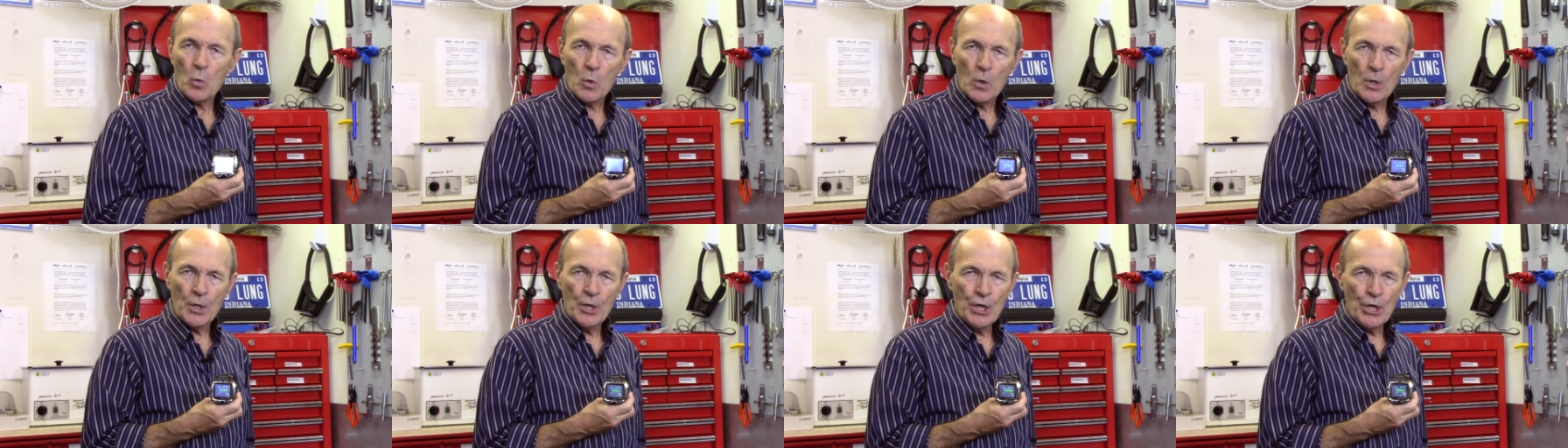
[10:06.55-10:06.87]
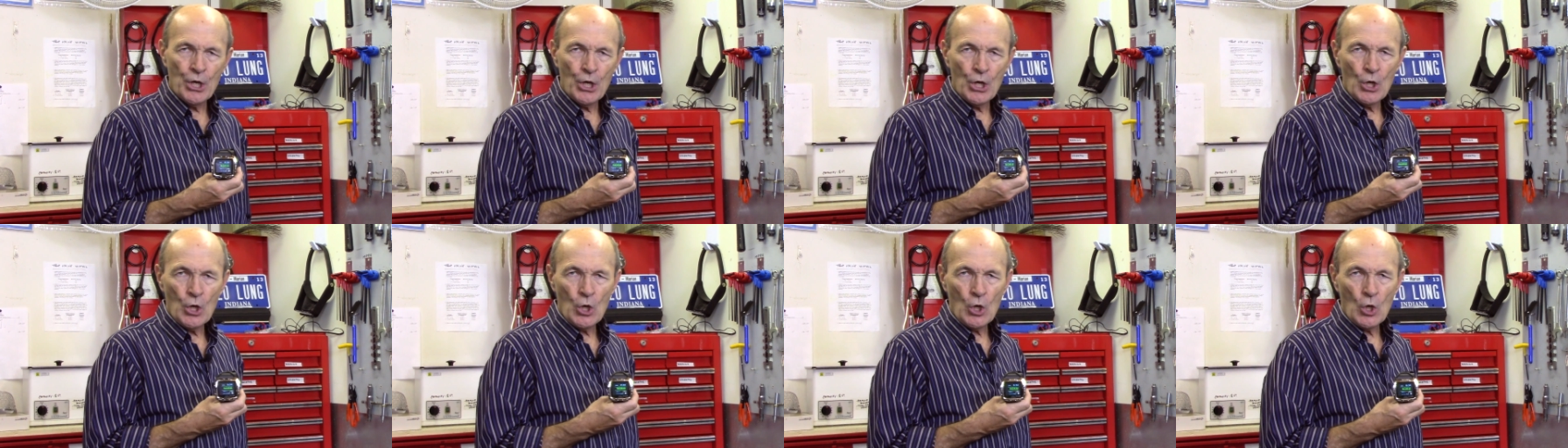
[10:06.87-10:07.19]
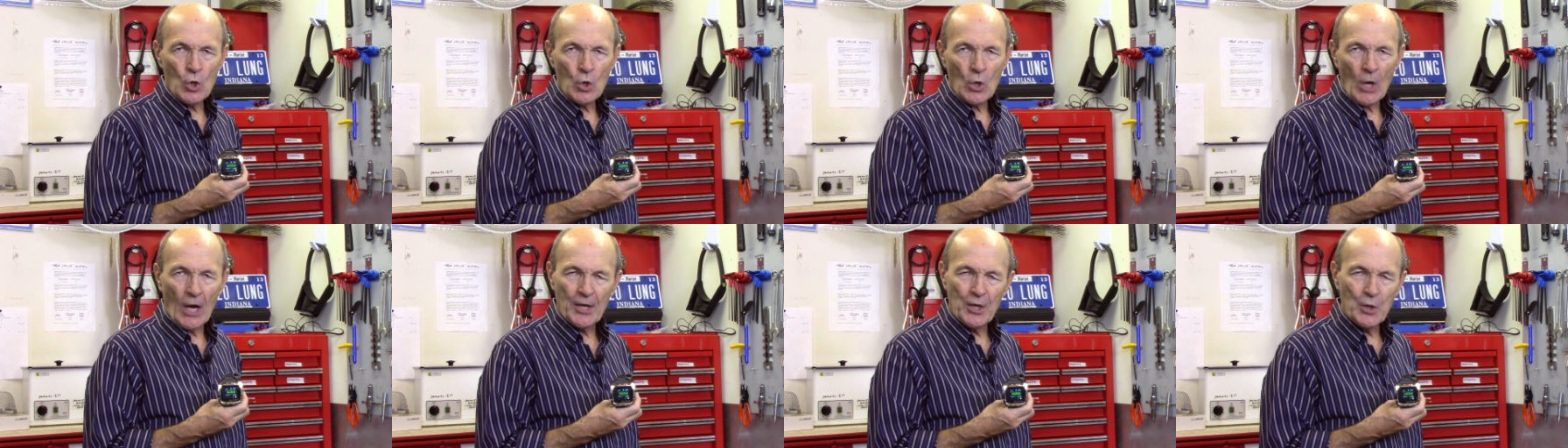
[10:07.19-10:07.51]

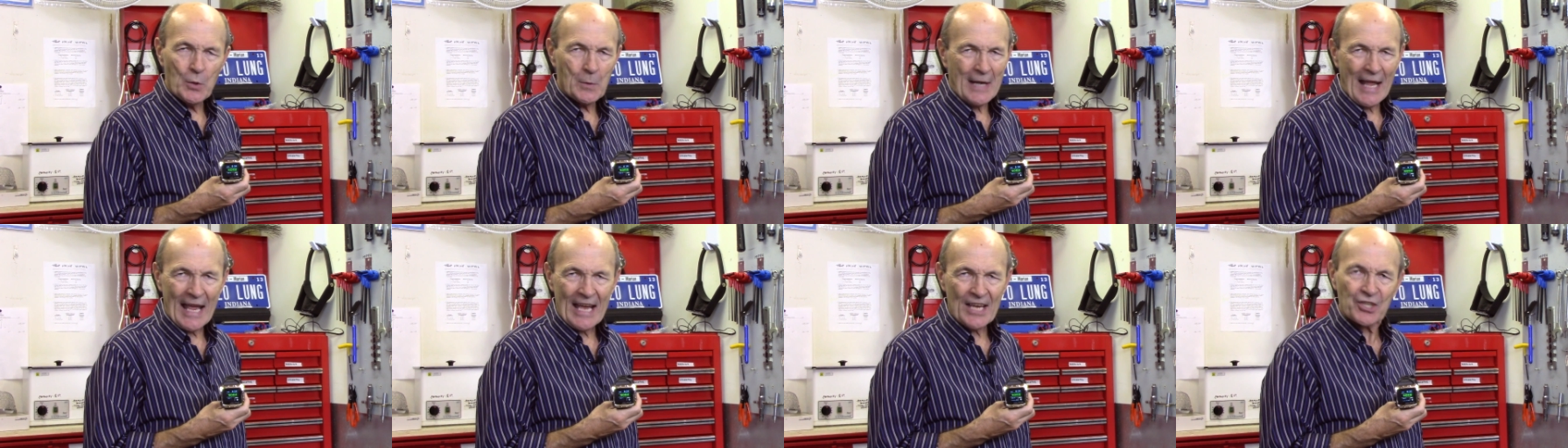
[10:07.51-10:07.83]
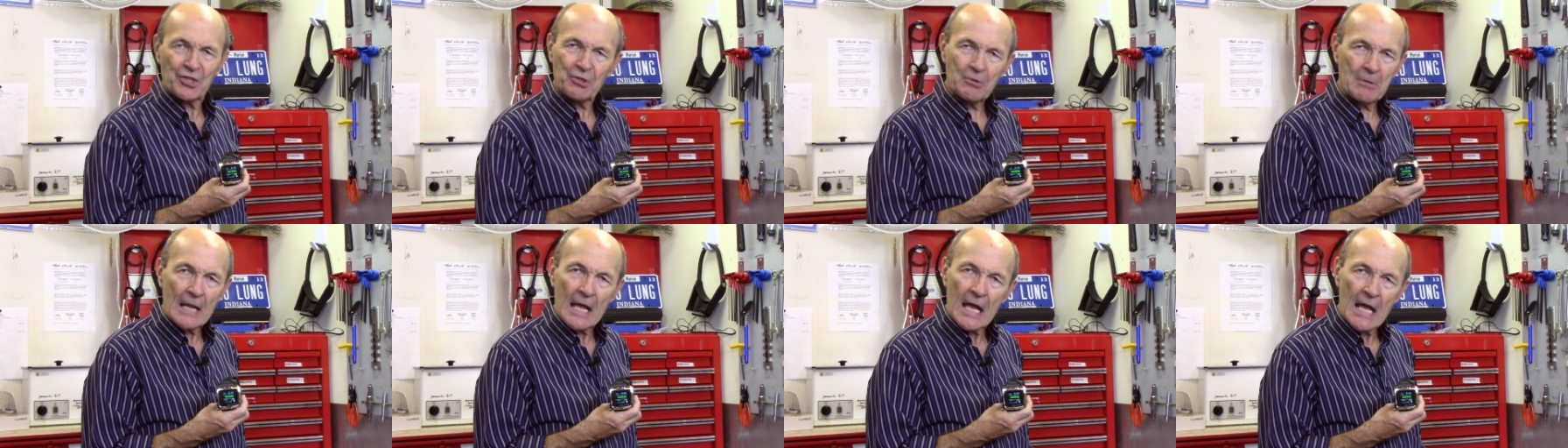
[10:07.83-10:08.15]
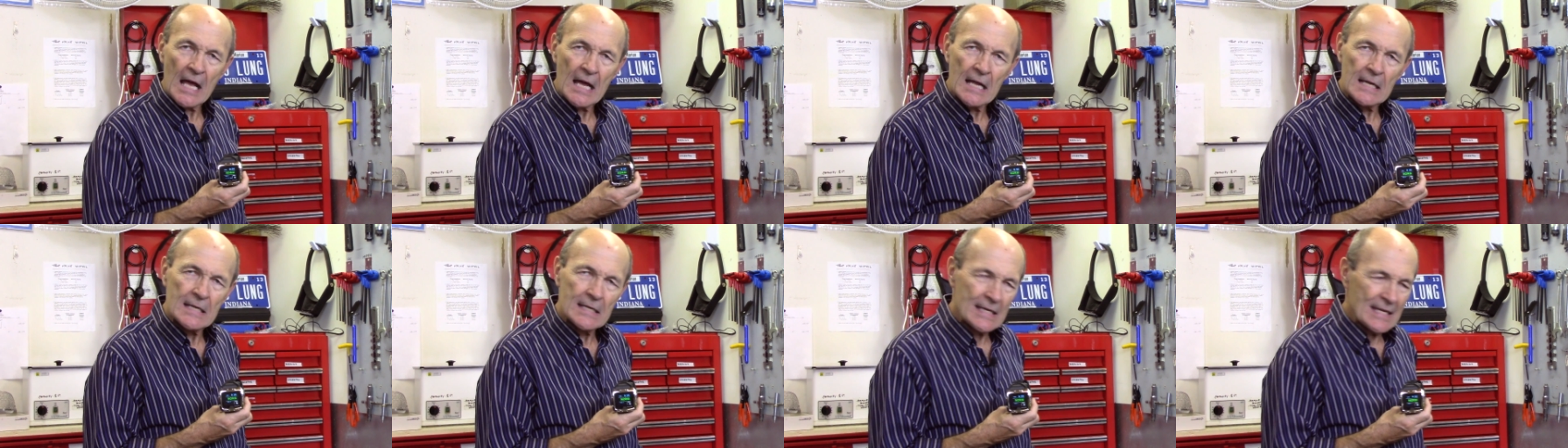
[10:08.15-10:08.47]
hey, "Are you an
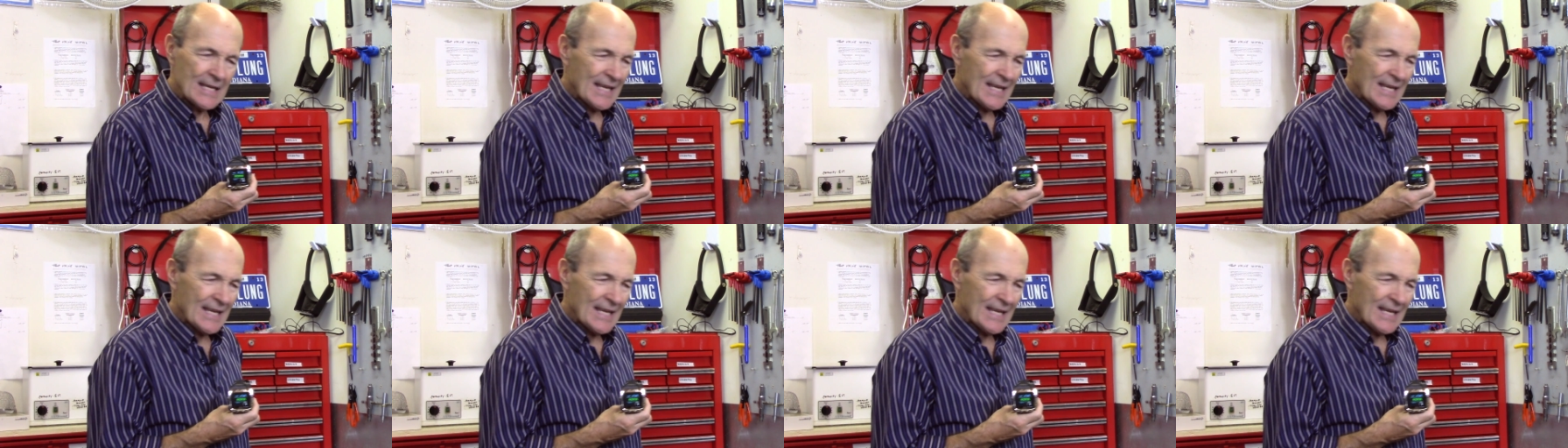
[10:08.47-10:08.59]
astronaut?"